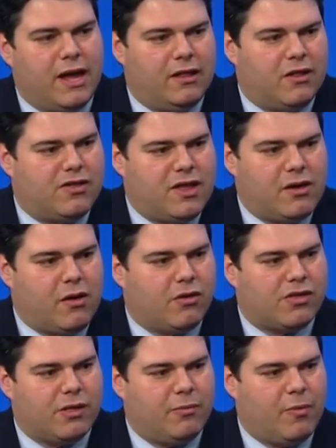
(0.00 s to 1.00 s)
in the
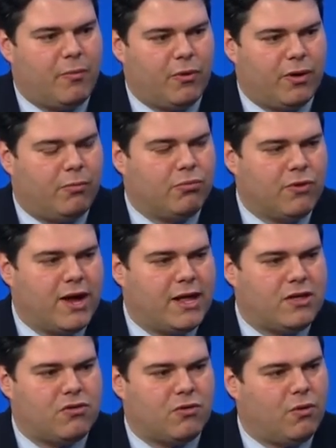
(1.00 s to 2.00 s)
seacoast, the Memorial
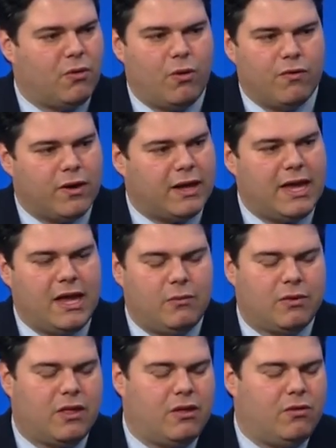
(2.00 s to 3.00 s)
Bridge, or over in Keene
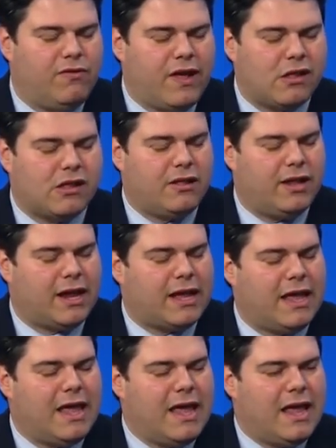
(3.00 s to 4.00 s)
with the new vets clinic.
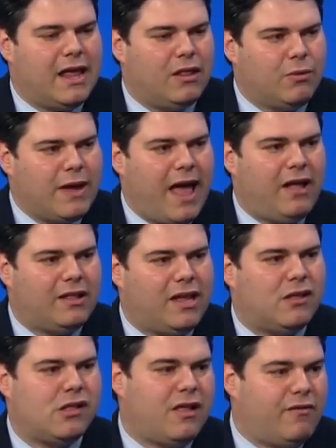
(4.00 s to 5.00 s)
And the reality
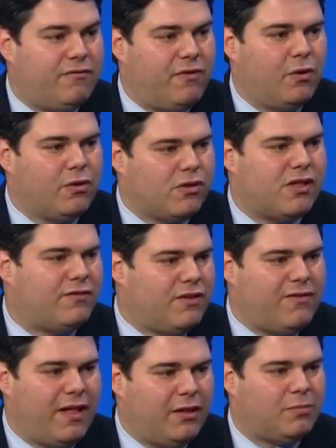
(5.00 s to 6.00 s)
is that voters have
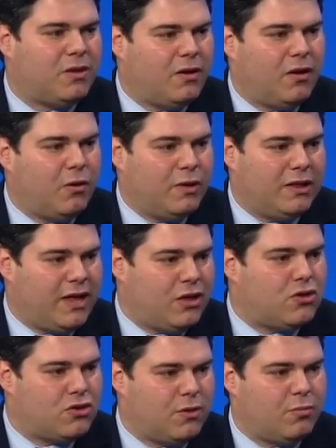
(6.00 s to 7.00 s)
developed a, a
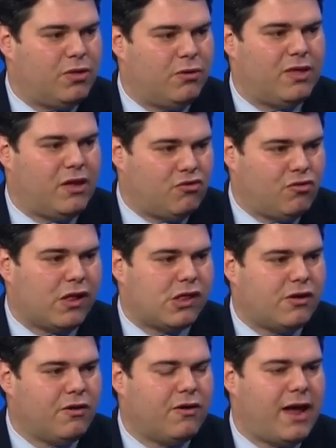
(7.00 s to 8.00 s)
relationship with her. They
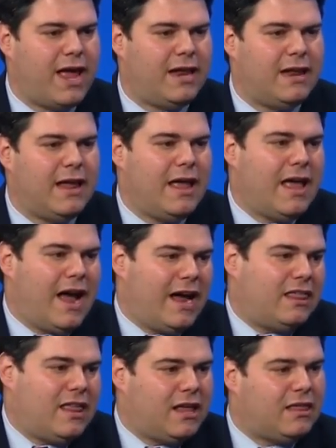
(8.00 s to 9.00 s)
trust her, and I
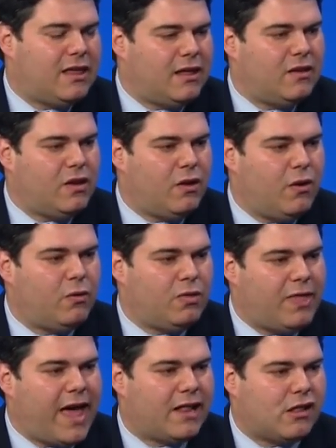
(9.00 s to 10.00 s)
think that, you know,
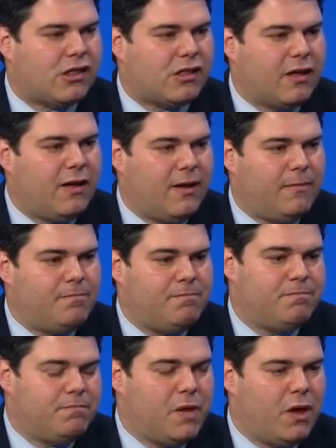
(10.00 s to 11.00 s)
that's, um,
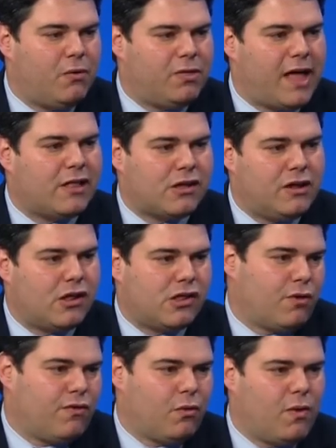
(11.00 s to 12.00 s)
you know, that's going to
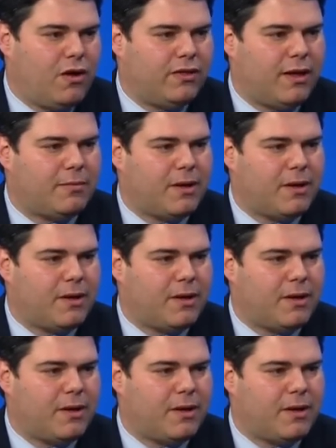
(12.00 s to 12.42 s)
serve her well in the